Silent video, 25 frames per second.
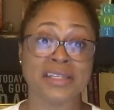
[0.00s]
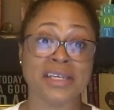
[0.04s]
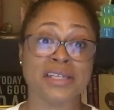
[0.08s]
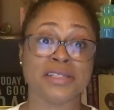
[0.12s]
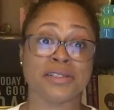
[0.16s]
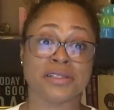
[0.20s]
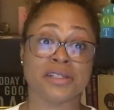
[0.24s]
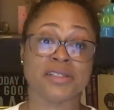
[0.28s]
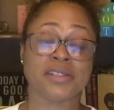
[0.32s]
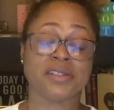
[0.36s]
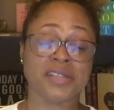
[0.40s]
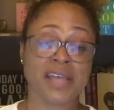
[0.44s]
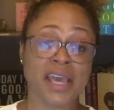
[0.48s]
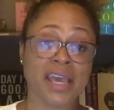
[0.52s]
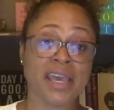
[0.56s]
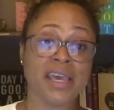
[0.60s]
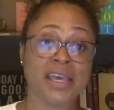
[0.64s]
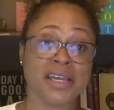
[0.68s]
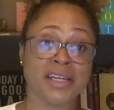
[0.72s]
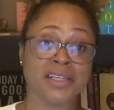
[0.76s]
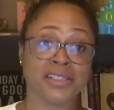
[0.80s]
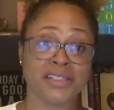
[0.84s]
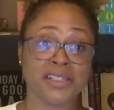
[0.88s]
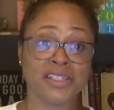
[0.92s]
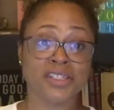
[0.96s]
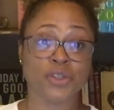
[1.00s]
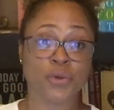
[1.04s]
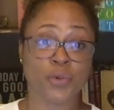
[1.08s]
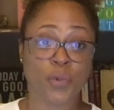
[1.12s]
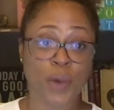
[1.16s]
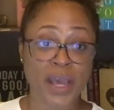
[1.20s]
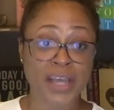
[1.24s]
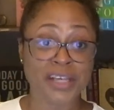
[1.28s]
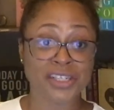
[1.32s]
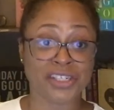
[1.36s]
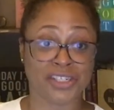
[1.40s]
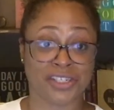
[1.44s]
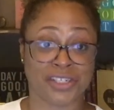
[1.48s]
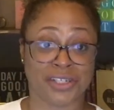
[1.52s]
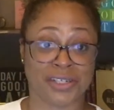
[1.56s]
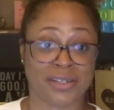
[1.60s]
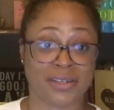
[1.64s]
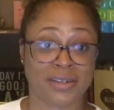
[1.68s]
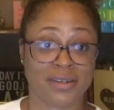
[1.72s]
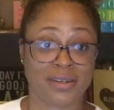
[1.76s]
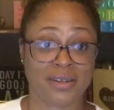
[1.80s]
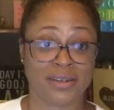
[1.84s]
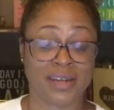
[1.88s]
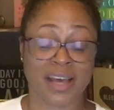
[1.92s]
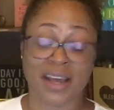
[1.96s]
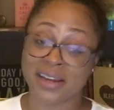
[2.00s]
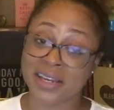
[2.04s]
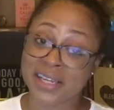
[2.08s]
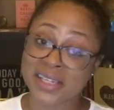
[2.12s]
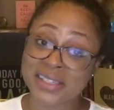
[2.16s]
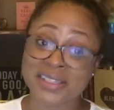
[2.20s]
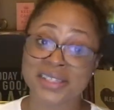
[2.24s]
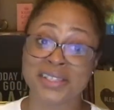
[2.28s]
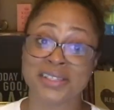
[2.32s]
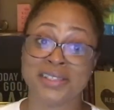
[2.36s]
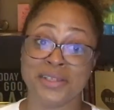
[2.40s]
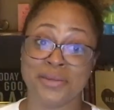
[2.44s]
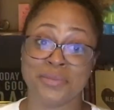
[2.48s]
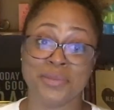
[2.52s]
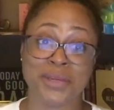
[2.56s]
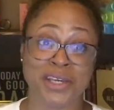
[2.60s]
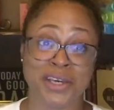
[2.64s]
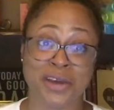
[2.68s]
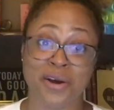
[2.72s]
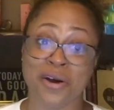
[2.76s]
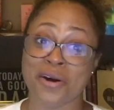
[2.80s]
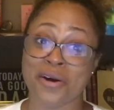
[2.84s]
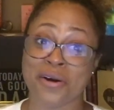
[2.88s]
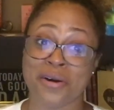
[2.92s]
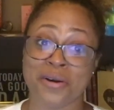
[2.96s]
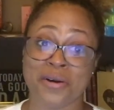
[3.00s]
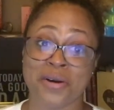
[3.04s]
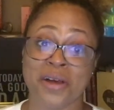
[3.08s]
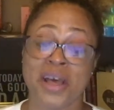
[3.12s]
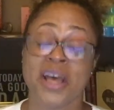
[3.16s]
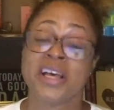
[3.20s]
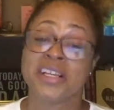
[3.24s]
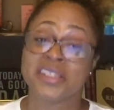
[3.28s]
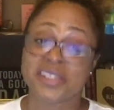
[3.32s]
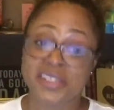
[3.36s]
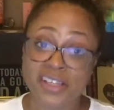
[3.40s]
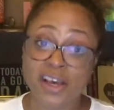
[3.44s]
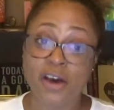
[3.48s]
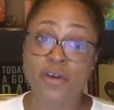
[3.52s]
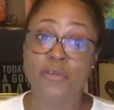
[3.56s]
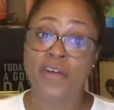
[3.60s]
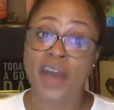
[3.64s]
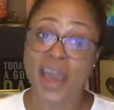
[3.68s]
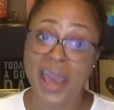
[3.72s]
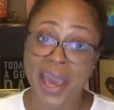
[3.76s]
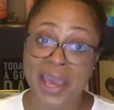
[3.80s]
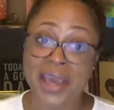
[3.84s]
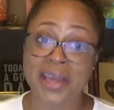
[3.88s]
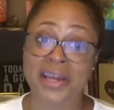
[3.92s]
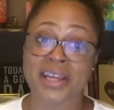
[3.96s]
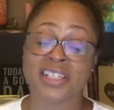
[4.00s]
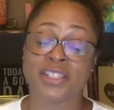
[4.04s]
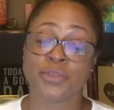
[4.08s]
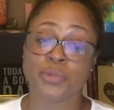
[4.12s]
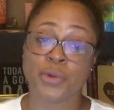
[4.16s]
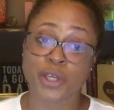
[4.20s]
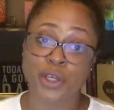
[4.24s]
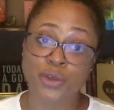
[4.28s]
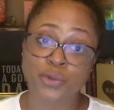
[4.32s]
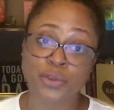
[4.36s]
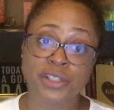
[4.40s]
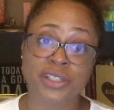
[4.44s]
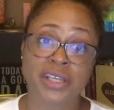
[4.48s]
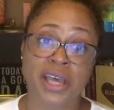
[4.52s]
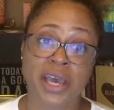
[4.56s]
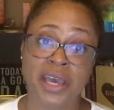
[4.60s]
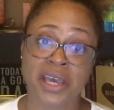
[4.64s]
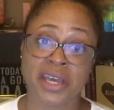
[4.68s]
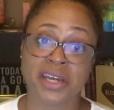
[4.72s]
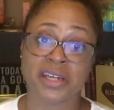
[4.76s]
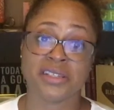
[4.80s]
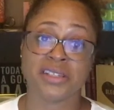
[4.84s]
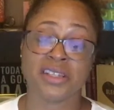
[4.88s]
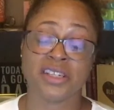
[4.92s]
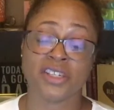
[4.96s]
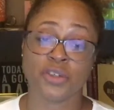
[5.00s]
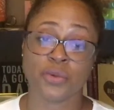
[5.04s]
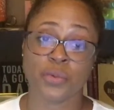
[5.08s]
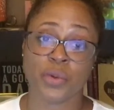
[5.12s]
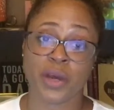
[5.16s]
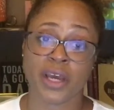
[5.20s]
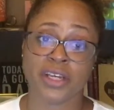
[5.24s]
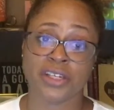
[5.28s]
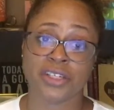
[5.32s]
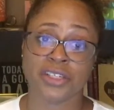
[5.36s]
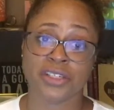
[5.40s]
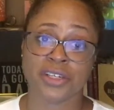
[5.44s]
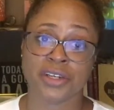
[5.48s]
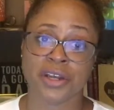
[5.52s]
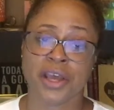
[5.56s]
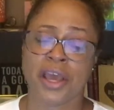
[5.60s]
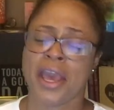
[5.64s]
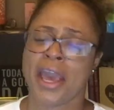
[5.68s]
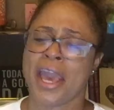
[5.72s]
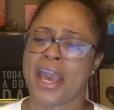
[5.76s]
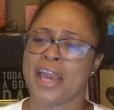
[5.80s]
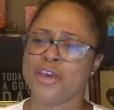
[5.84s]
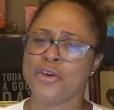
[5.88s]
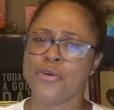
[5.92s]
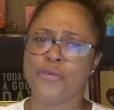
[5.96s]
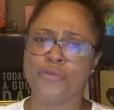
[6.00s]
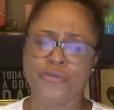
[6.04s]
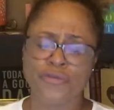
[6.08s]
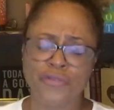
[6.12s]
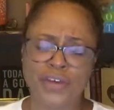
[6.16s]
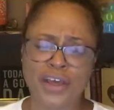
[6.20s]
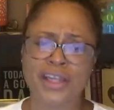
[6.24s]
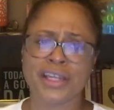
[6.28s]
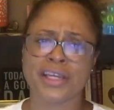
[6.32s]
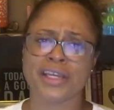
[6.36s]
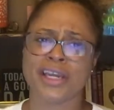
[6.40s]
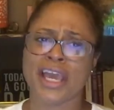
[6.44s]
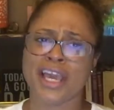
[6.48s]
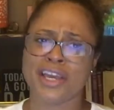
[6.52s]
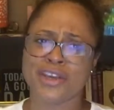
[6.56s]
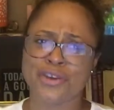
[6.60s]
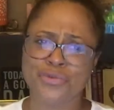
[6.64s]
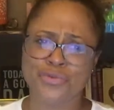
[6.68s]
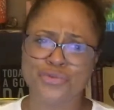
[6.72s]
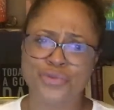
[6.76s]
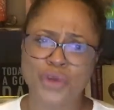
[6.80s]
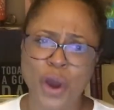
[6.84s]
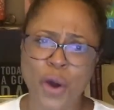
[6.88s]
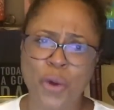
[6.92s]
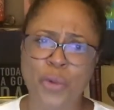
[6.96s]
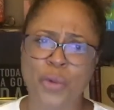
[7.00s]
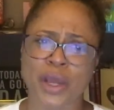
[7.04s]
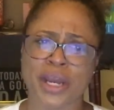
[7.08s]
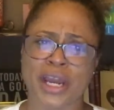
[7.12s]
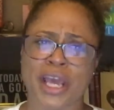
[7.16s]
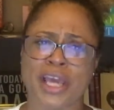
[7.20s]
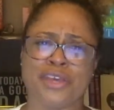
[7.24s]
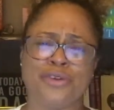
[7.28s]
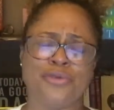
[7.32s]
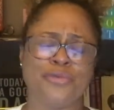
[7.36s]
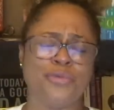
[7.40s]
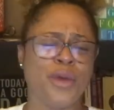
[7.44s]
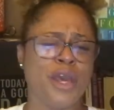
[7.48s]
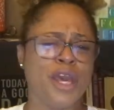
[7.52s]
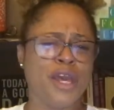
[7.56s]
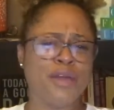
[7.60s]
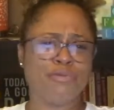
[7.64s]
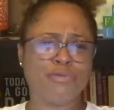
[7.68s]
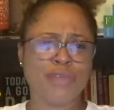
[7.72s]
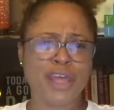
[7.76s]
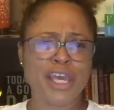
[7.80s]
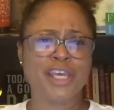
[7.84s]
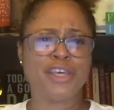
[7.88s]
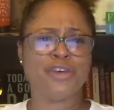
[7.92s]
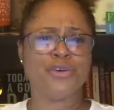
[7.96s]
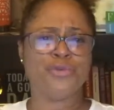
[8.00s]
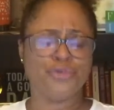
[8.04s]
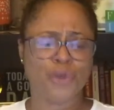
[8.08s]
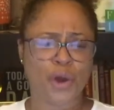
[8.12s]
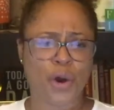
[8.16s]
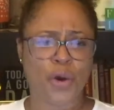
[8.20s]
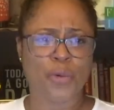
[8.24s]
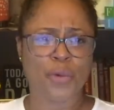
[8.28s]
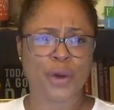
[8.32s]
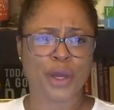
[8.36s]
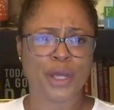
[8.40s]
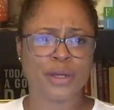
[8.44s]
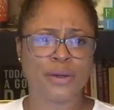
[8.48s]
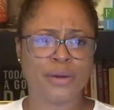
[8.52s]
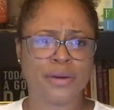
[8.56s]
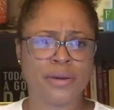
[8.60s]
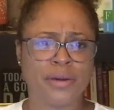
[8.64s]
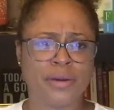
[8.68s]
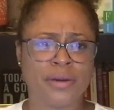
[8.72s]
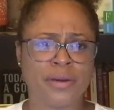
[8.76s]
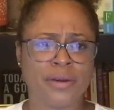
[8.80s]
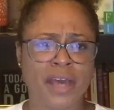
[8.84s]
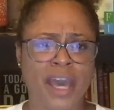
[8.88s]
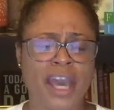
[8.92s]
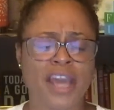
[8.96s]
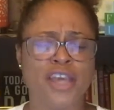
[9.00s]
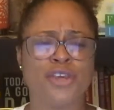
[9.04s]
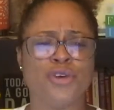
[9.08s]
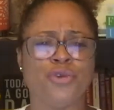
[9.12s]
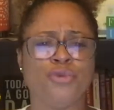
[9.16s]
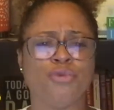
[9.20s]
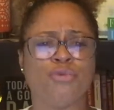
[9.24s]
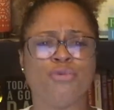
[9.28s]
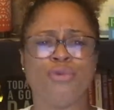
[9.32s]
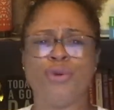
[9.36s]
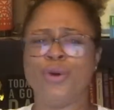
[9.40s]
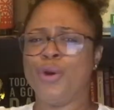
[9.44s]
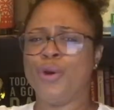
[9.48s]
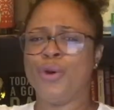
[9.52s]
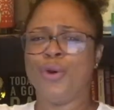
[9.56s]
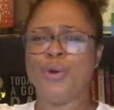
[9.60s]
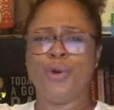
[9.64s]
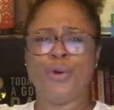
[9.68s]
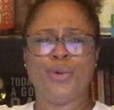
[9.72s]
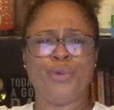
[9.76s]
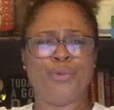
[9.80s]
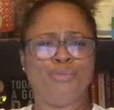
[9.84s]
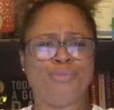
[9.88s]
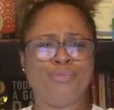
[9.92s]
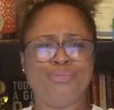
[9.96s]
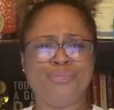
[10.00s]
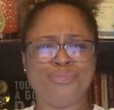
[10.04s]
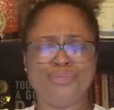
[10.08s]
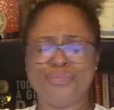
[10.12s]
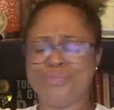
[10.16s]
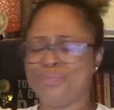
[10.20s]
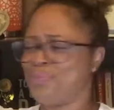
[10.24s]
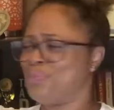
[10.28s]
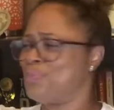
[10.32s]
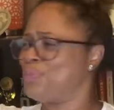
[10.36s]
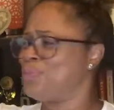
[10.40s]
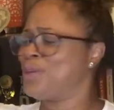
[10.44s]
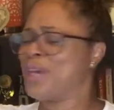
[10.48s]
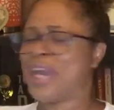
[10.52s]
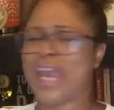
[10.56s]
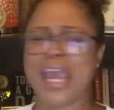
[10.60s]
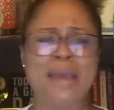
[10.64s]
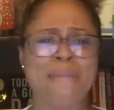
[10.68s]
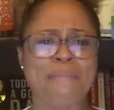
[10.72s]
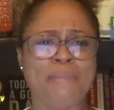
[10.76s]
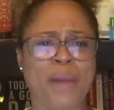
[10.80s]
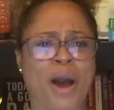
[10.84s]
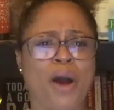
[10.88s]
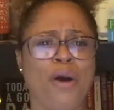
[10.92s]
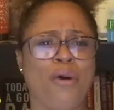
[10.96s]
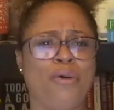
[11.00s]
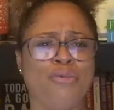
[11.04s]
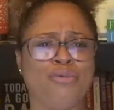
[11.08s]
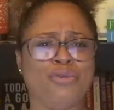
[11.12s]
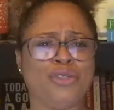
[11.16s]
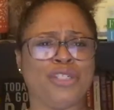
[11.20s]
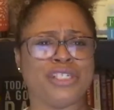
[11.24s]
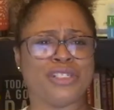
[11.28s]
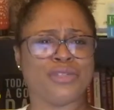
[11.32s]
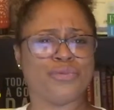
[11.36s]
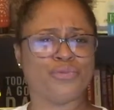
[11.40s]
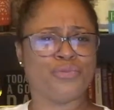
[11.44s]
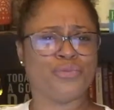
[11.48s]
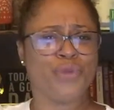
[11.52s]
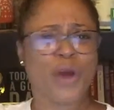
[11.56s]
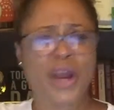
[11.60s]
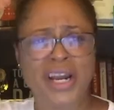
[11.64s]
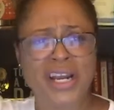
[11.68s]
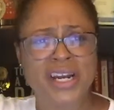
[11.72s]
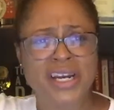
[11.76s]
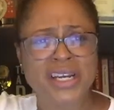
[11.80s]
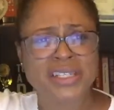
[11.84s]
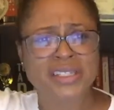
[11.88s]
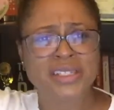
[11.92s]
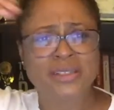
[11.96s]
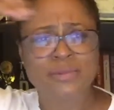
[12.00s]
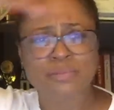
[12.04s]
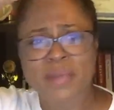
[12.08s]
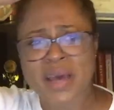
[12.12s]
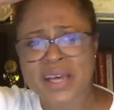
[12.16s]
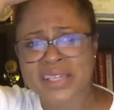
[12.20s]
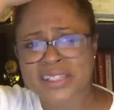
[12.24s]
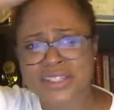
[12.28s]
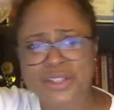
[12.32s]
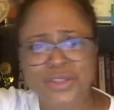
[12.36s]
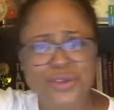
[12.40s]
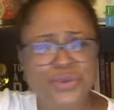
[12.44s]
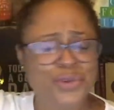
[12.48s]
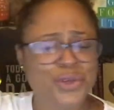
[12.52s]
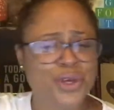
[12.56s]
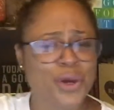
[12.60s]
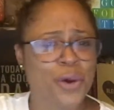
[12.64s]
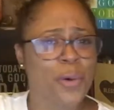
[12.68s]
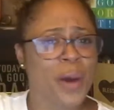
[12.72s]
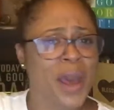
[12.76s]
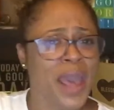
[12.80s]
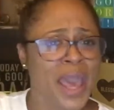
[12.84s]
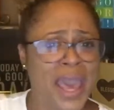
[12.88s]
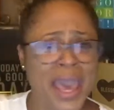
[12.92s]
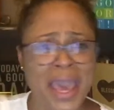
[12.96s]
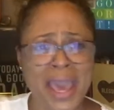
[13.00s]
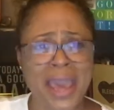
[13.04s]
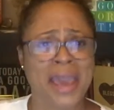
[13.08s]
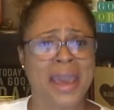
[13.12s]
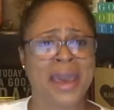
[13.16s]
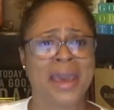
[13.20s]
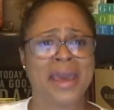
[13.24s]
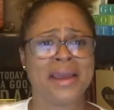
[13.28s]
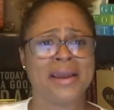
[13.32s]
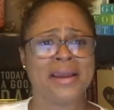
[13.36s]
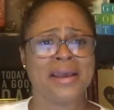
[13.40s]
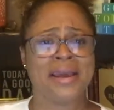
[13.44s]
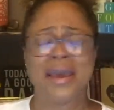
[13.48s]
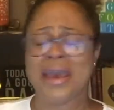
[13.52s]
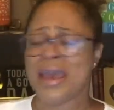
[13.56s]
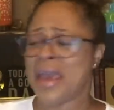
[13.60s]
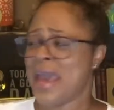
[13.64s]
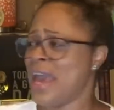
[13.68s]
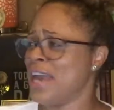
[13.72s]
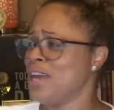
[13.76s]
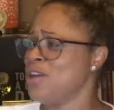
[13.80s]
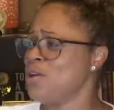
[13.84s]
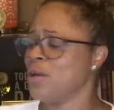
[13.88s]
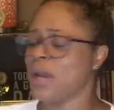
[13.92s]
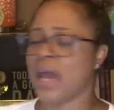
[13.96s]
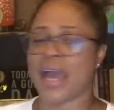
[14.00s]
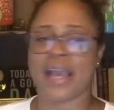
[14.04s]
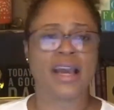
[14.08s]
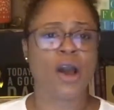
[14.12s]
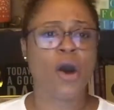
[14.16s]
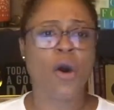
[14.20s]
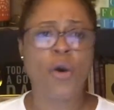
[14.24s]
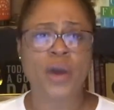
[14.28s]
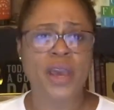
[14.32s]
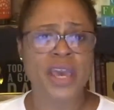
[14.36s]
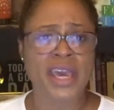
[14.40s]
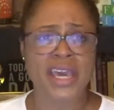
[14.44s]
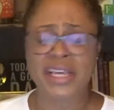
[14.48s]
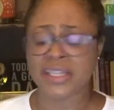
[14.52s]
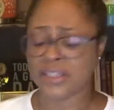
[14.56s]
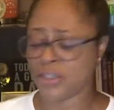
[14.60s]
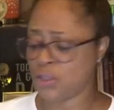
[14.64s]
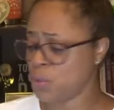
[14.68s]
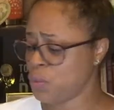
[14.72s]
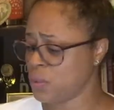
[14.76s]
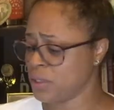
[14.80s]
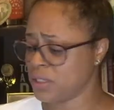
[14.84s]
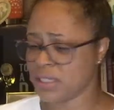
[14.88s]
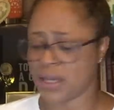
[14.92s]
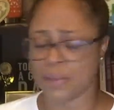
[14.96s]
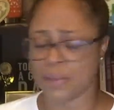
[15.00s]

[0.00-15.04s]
is to stay in a situation Now listen to me, y'all. Self-hate is when you stay in a situation and you feel it and you know it and you think you know it and you keep on just running this mess through your head and you're like, oh, he's doing